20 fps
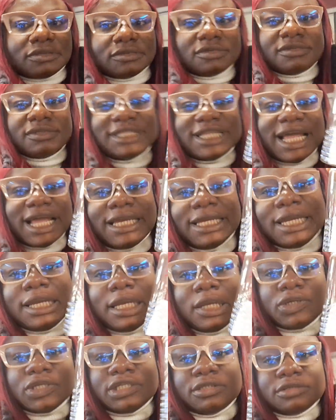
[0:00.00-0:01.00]
a tiny
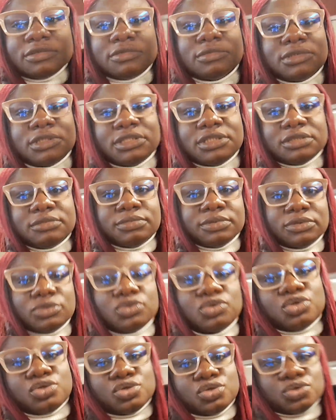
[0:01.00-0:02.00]
little one to
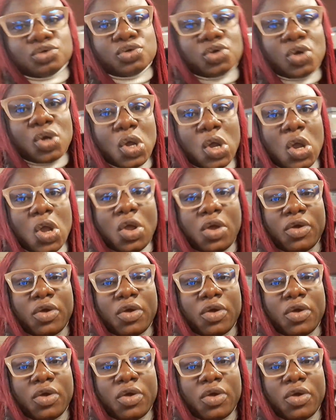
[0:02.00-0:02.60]
go to?